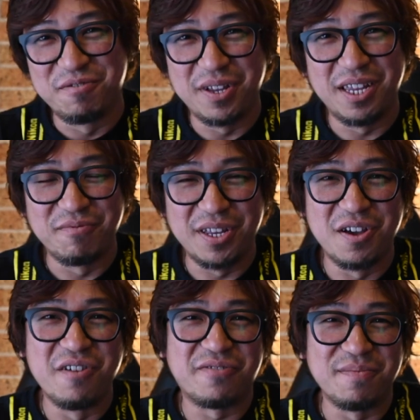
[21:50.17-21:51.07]
we
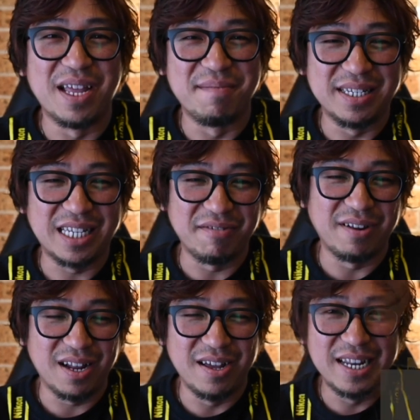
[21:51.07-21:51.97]
go from there basically with
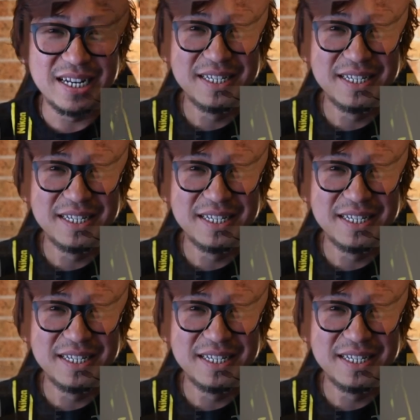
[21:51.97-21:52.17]
the client.